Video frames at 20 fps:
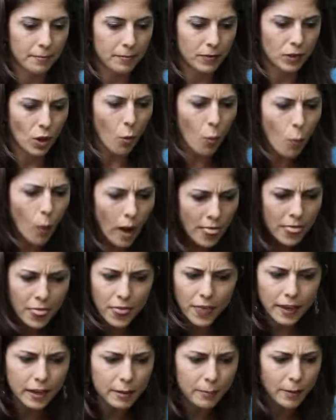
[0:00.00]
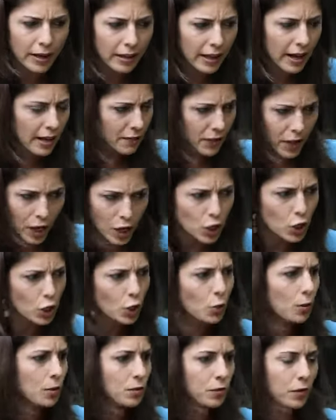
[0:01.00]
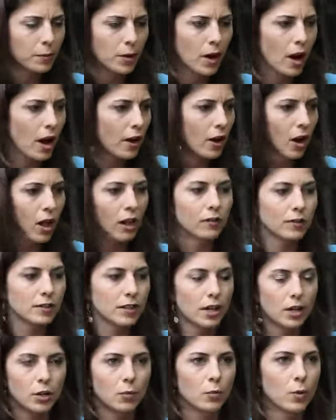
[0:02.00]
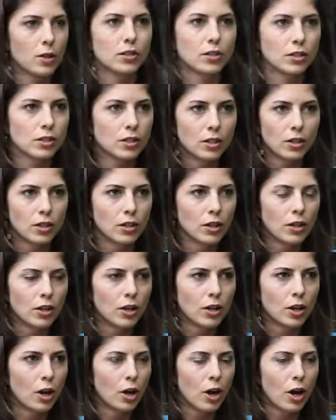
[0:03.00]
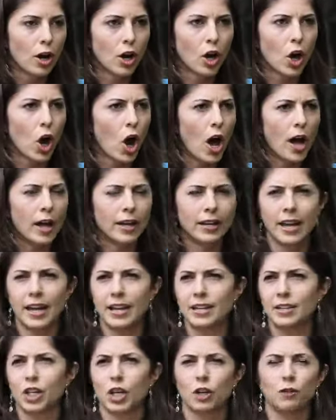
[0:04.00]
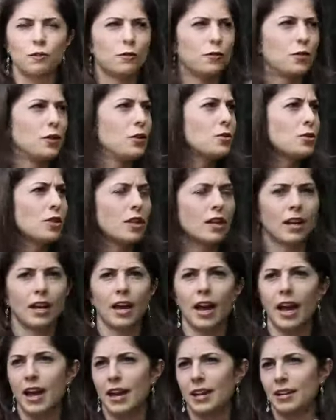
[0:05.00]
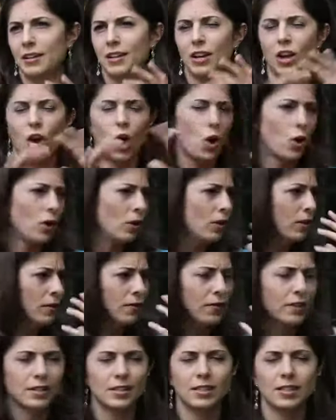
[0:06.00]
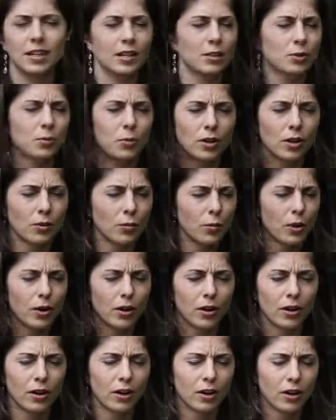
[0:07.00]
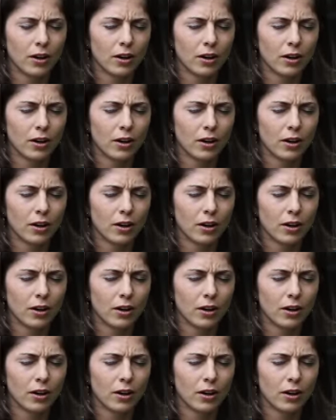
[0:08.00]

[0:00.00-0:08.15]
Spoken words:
The one thing in my life that I knew was from God all of a sudden was gone and confusing, and all of these things were